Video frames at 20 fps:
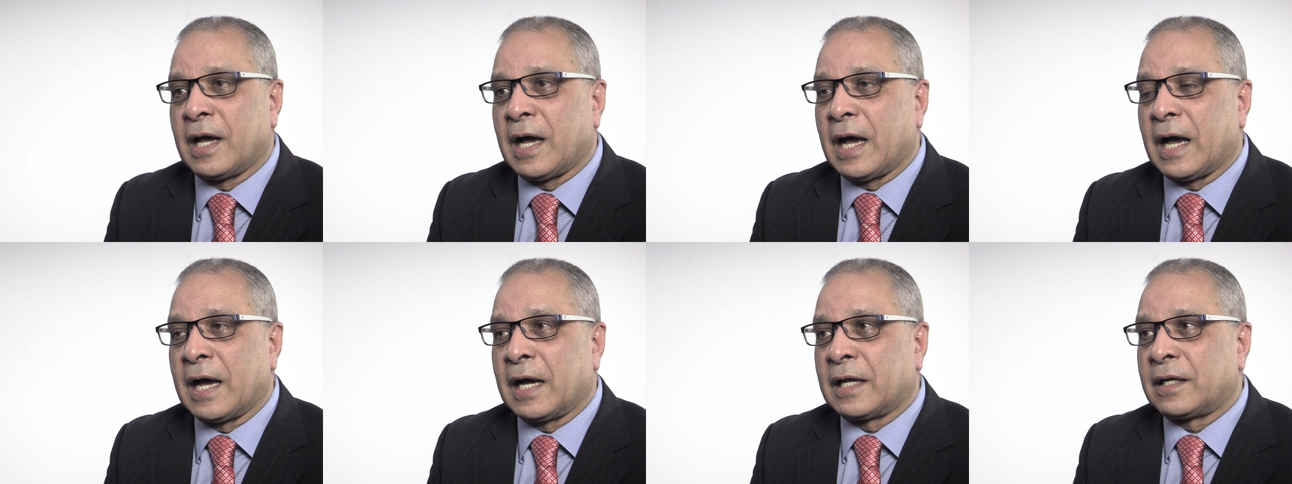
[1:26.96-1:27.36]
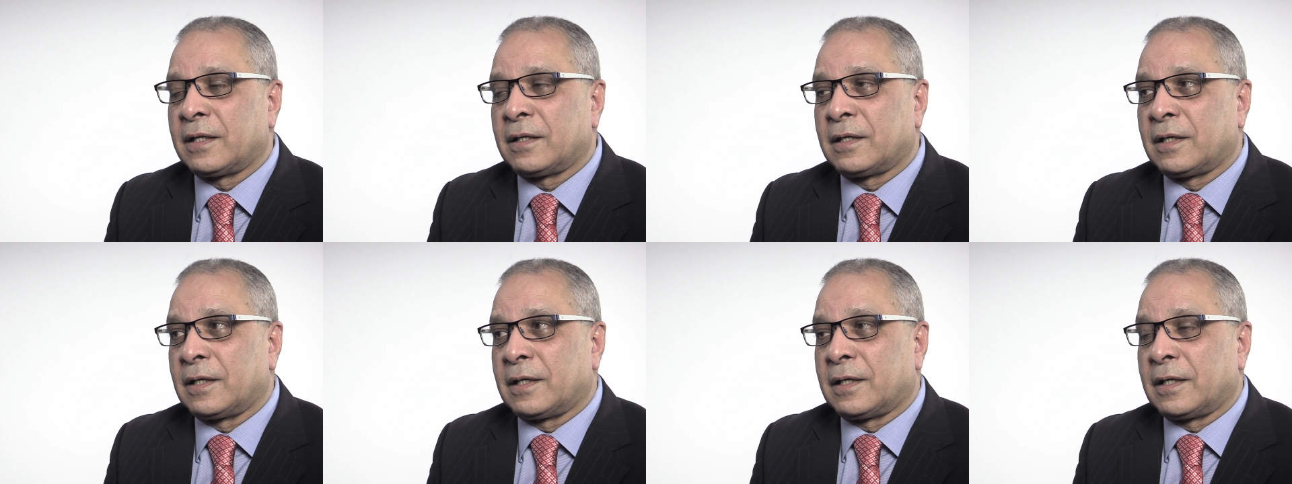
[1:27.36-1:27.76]
and
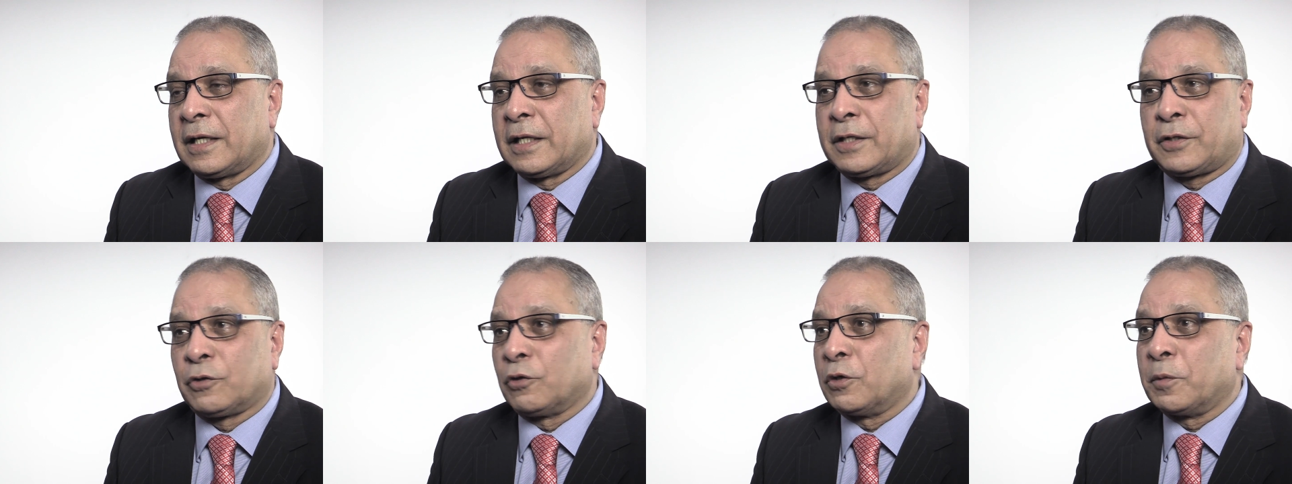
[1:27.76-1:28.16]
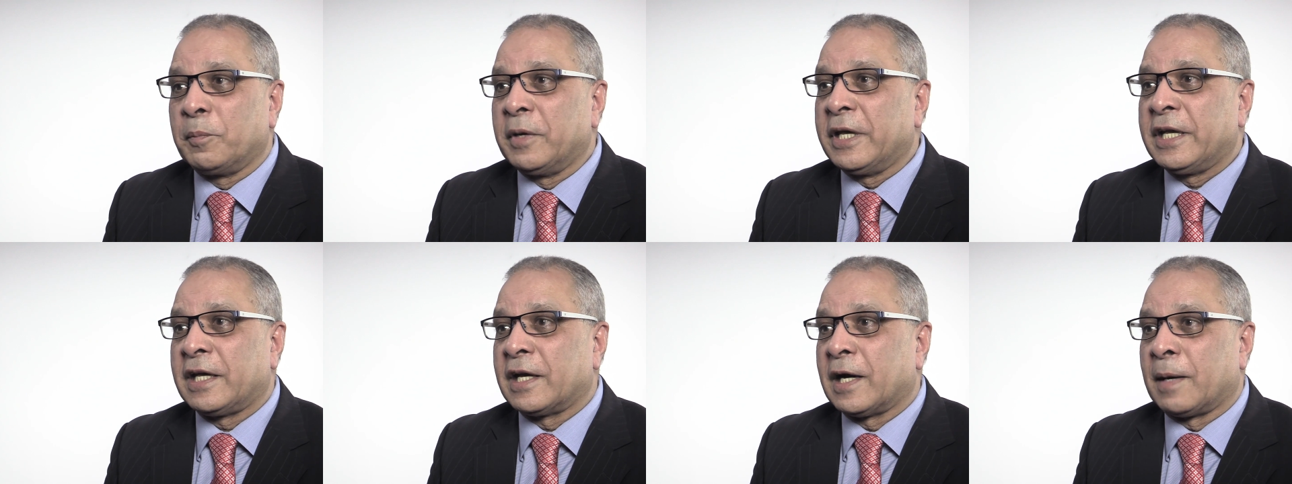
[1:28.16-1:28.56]
it took
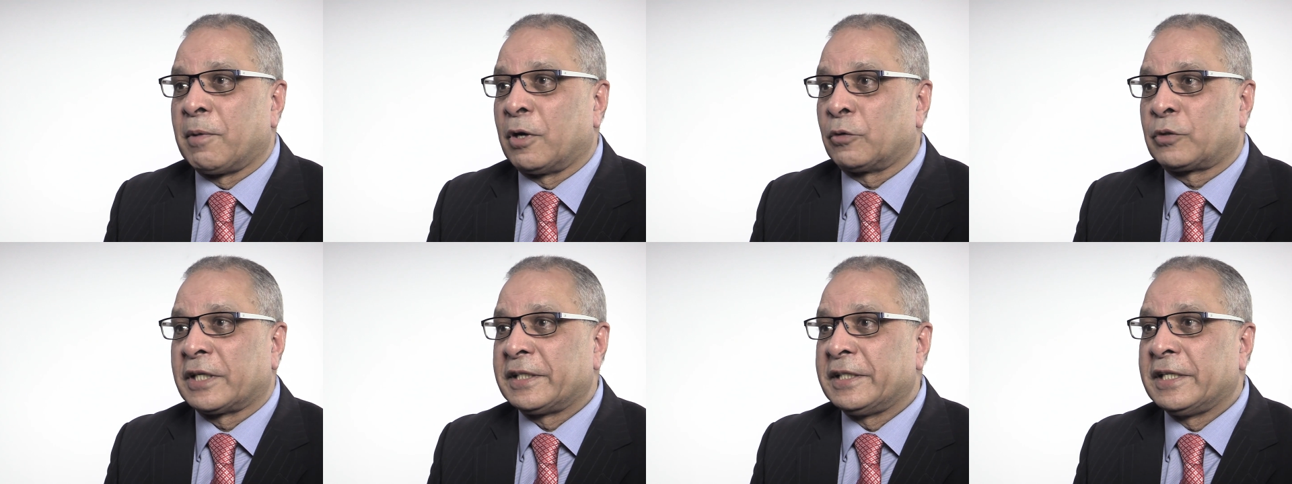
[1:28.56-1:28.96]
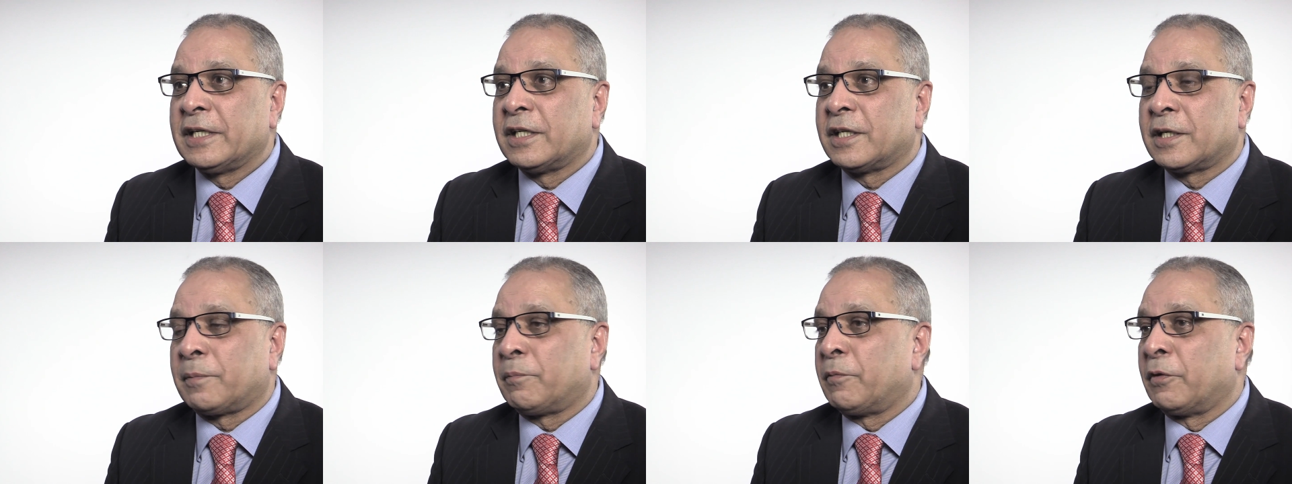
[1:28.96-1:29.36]
me about a
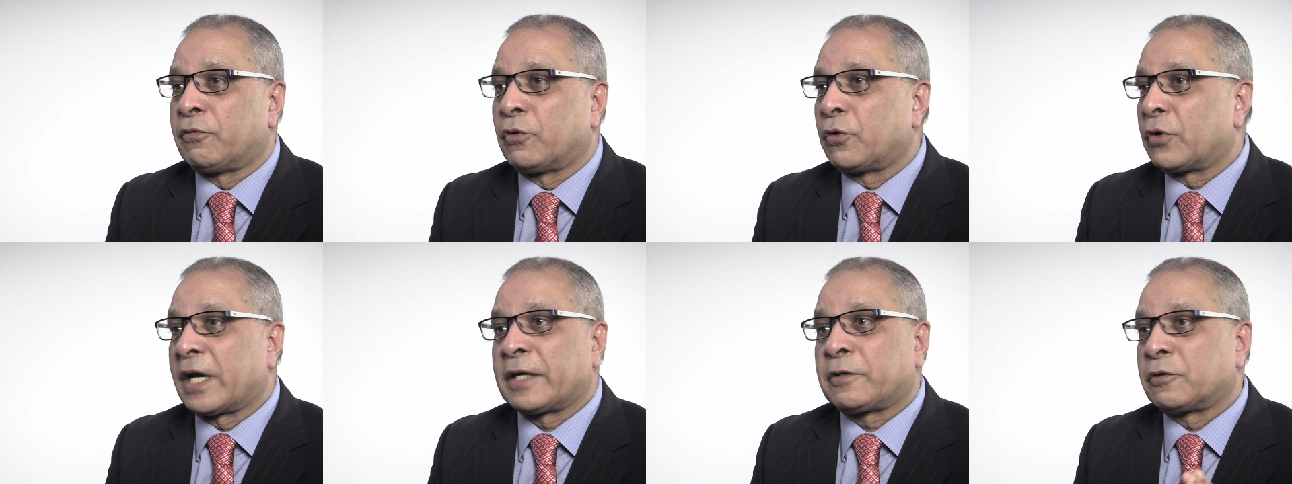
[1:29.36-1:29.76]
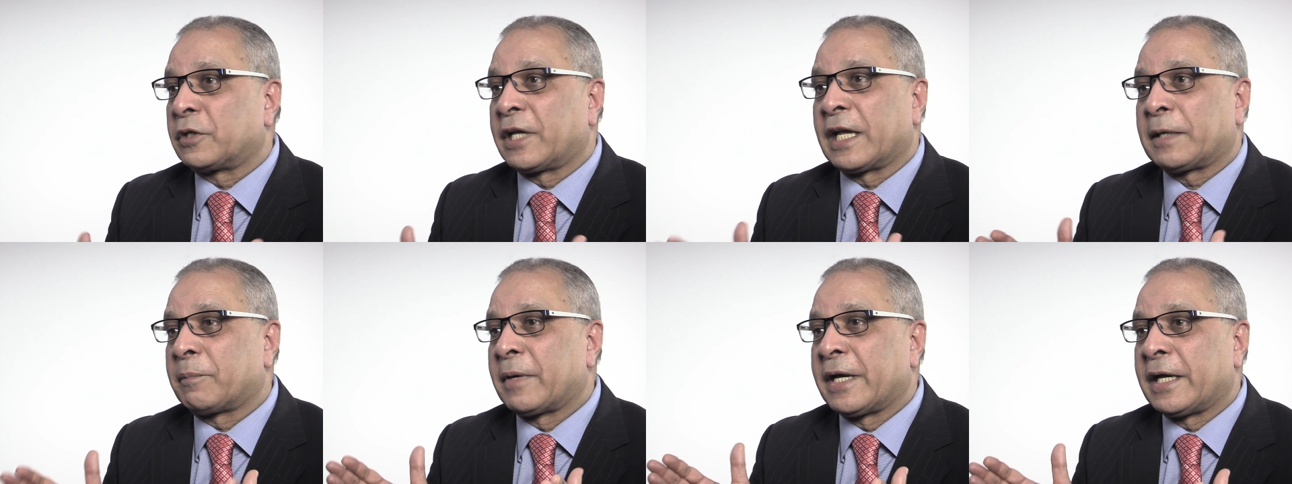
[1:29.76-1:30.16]
year before I could
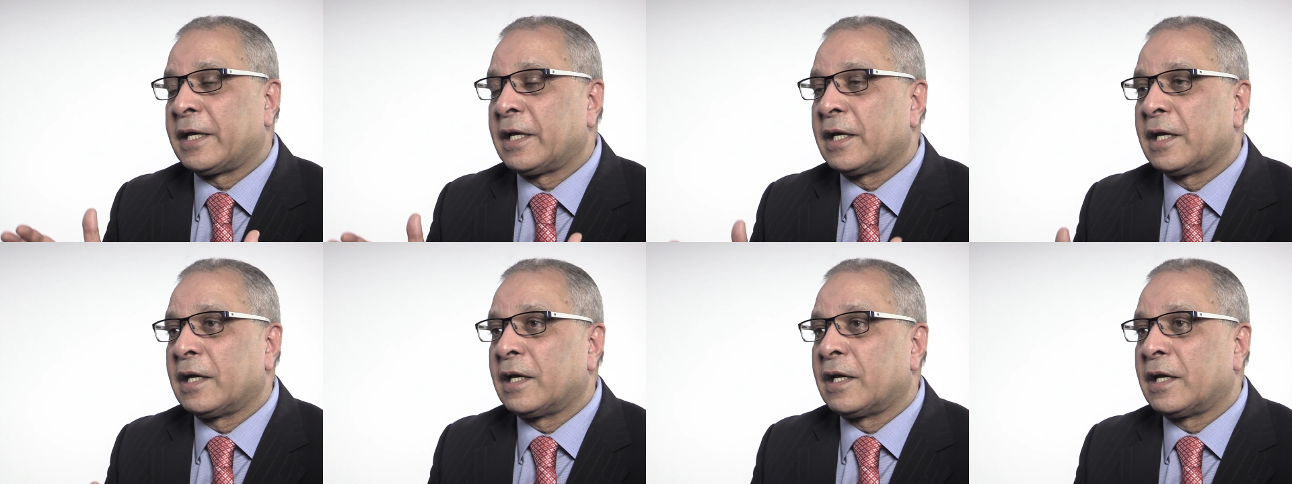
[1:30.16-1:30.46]
get my